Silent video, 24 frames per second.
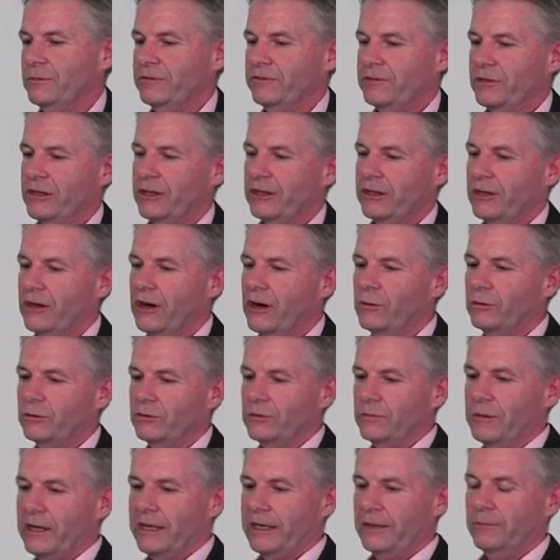we've got a goal
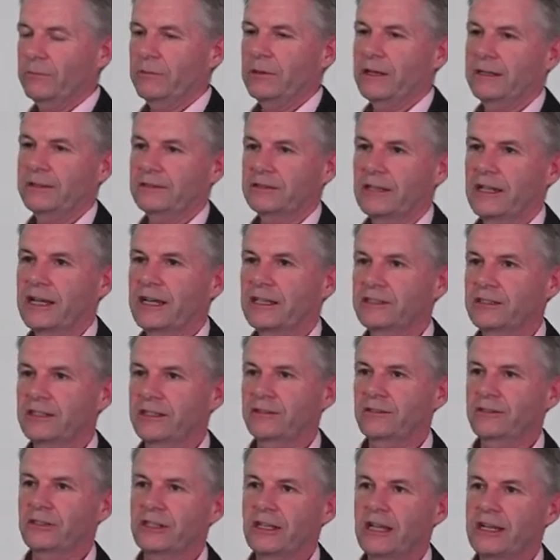to make implants lasting
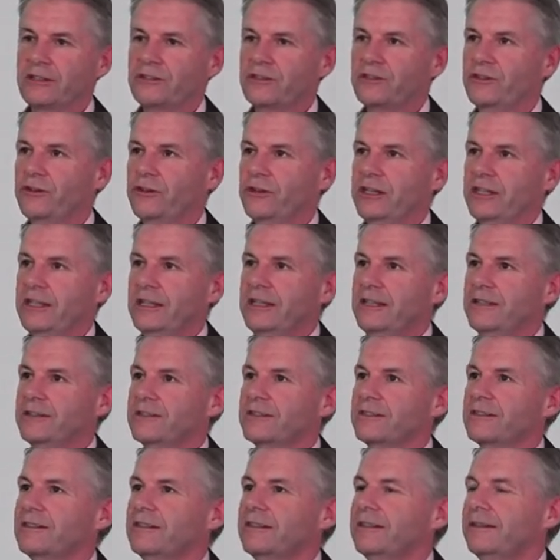to last 30
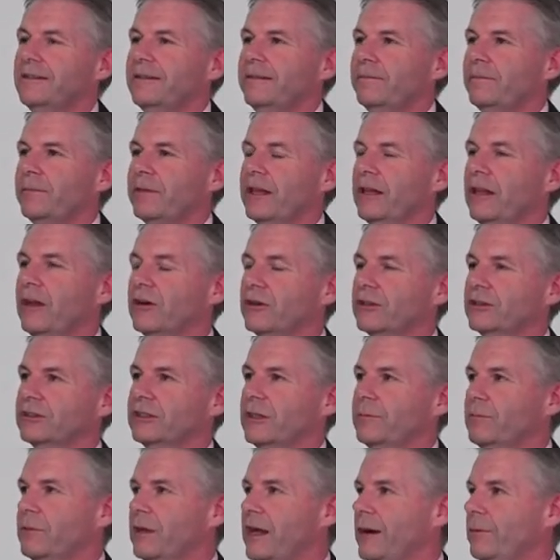years. The longest
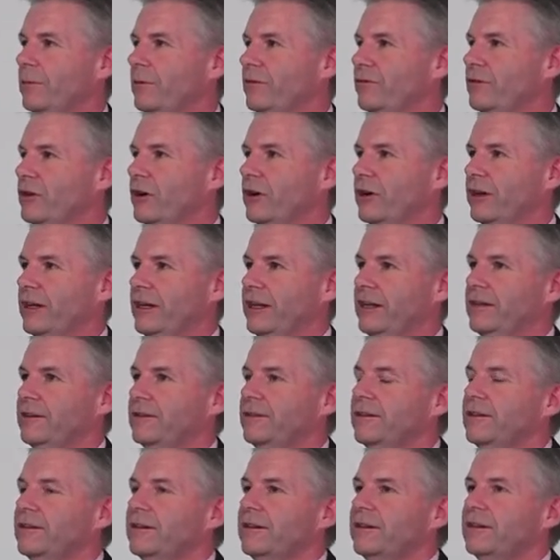implant we've got in
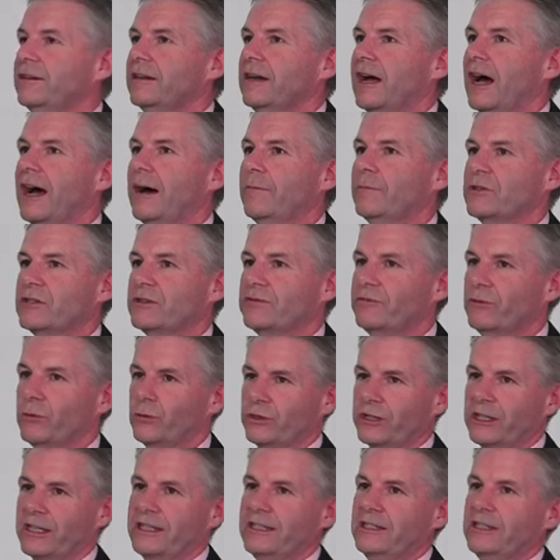um, is
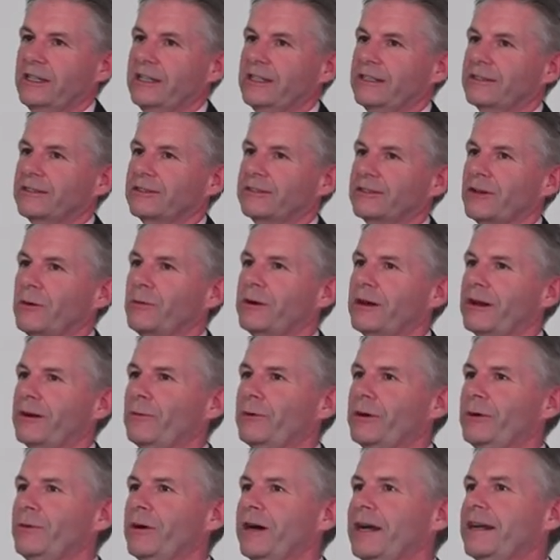14 years, so we've got a
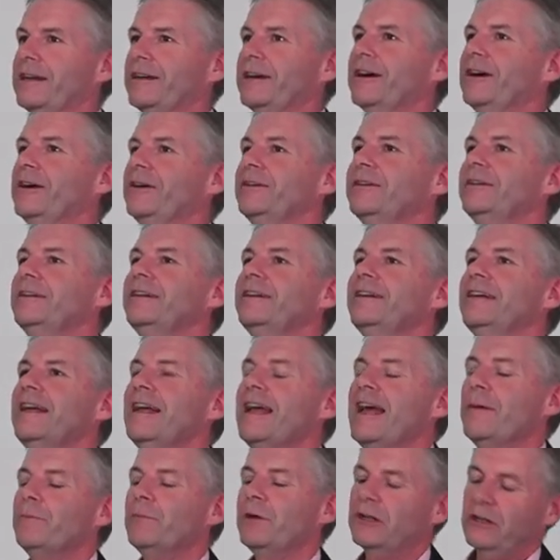wee way to go.
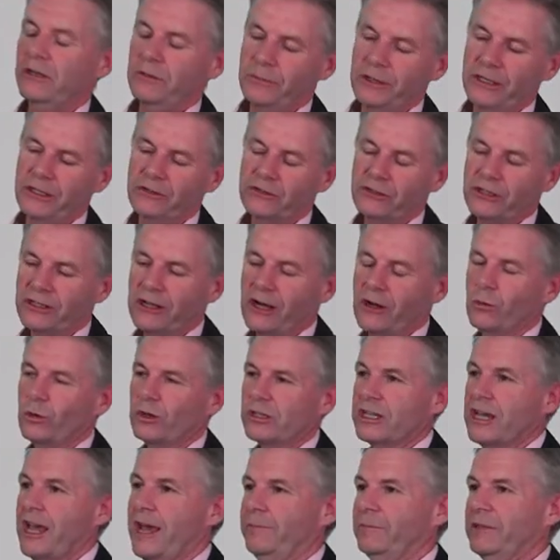But it would be good to know
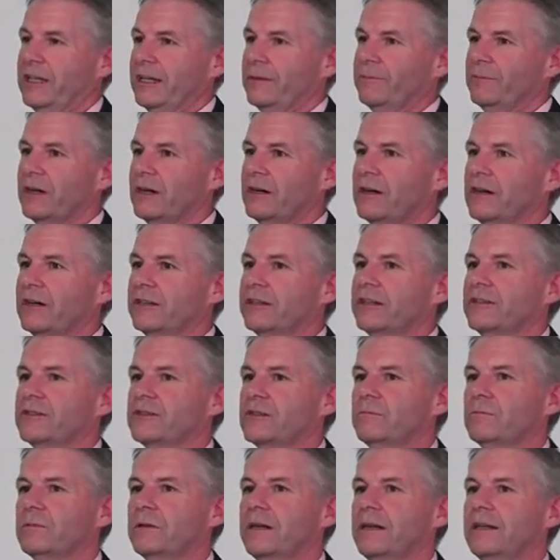what's happening in behind those
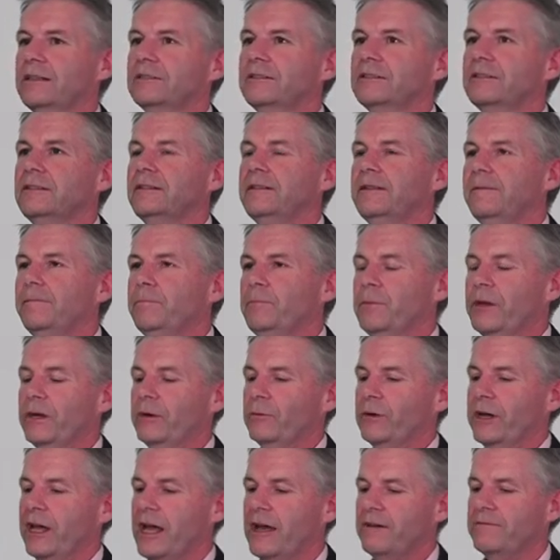implants. You know,
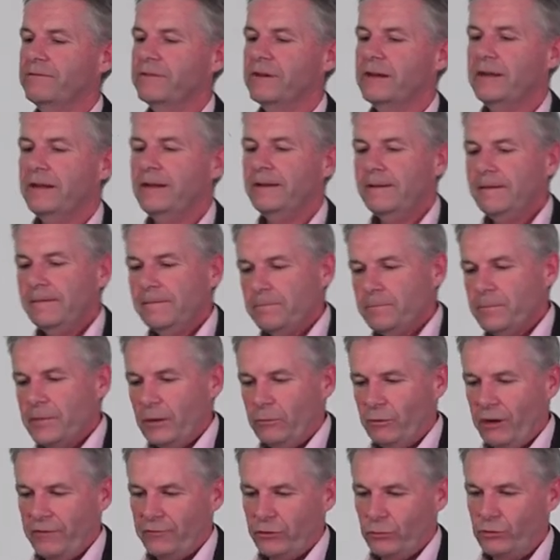we have
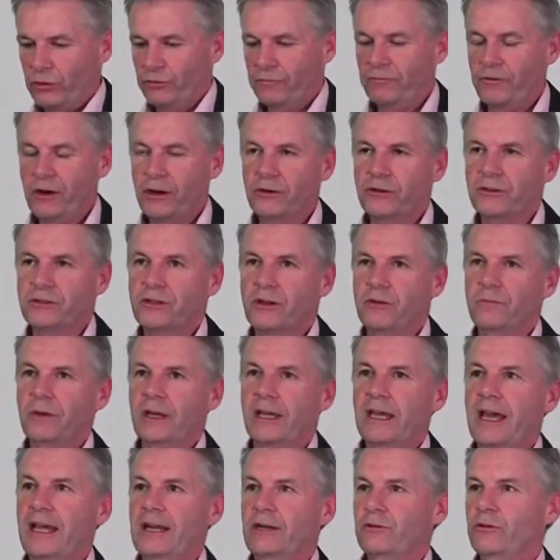we have a real focus on
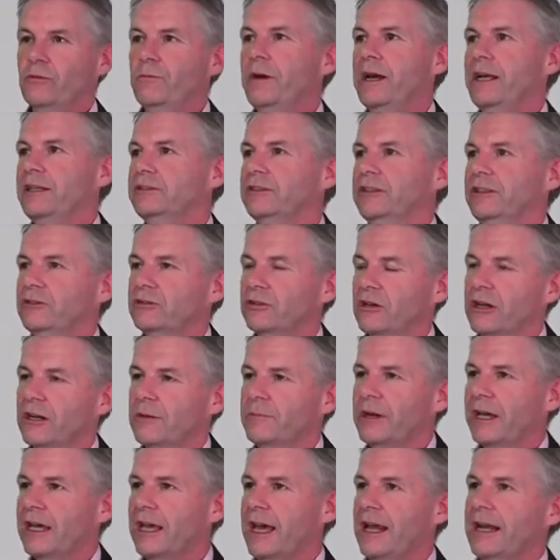mechanical matching, trying to
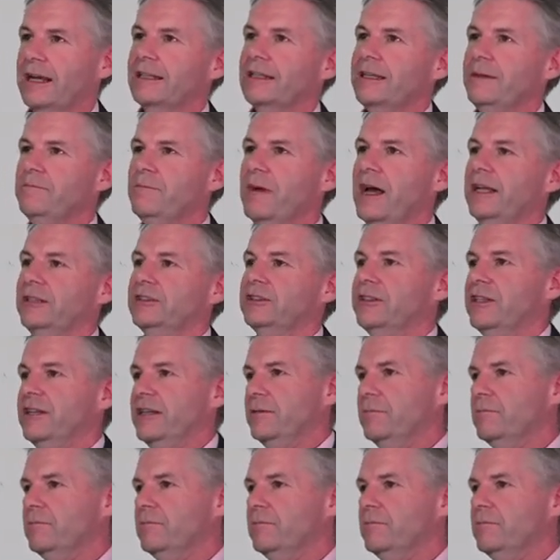mechanically match the